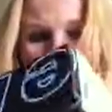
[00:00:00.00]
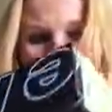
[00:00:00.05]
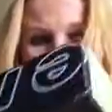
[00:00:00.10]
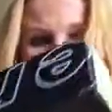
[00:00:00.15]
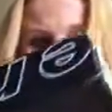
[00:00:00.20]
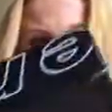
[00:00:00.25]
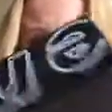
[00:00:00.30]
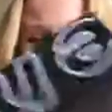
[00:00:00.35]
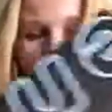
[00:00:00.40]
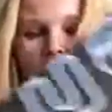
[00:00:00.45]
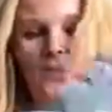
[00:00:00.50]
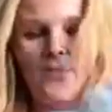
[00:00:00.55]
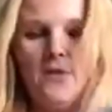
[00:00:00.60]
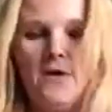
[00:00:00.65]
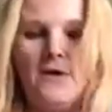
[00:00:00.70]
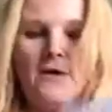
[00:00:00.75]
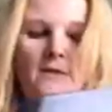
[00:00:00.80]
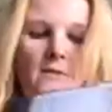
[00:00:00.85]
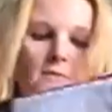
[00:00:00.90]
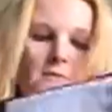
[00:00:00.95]
So as you can
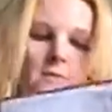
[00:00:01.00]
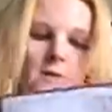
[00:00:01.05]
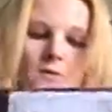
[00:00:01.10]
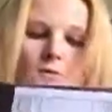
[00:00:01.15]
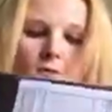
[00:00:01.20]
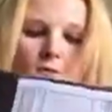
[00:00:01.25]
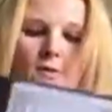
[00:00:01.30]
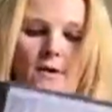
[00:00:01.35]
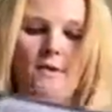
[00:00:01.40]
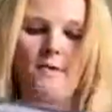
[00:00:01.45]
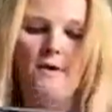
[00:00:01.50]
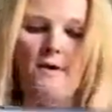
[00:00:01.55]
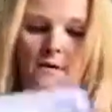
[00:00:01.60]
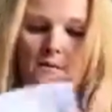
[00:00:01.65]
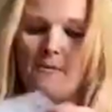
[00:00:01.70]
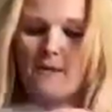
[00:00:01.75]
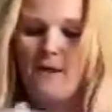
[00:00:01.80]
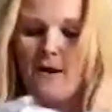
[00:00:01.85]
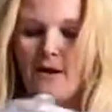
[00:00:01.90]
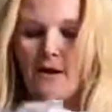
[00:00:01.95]
see, this is how it
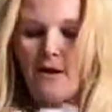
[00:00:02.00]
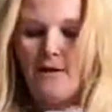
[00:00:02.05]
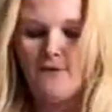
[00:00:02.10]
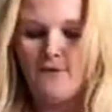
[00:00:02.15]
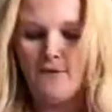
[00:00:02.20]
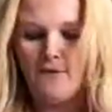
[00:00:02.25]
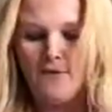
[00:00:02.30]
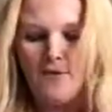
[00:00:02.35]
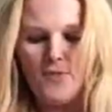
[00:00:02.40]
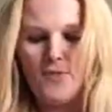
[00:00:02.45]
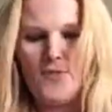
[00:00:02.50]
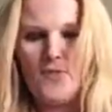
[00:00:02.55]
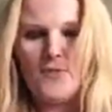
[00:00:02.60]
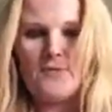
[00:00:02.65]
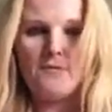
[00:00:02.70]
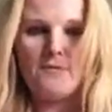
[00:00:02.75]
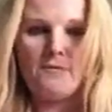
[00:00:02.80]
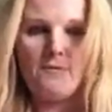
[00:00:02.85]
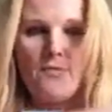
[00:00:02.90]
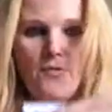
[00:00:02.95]
all arrives. It's
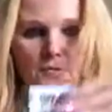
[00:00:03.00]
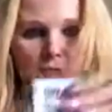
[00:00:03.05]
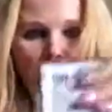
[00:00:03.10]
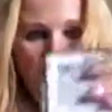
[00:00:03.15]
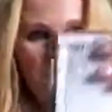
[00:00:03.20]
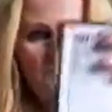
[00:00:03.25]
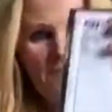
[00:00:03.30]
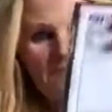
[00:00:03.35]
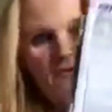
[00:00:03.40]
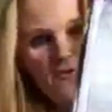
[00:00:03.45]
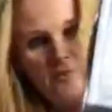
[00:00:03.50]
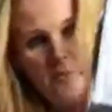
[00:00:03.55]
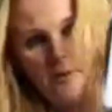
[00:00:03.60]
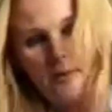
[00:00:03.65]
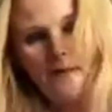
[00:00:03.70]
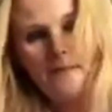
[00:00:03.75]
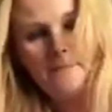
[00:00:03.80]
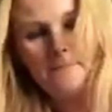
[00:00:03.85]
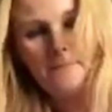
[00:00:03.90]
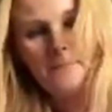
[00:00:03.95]
straight from
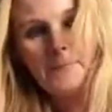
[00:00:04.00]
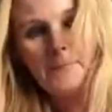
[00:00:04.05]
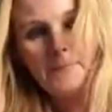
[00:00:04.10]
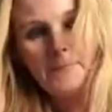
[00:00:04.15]
Japan.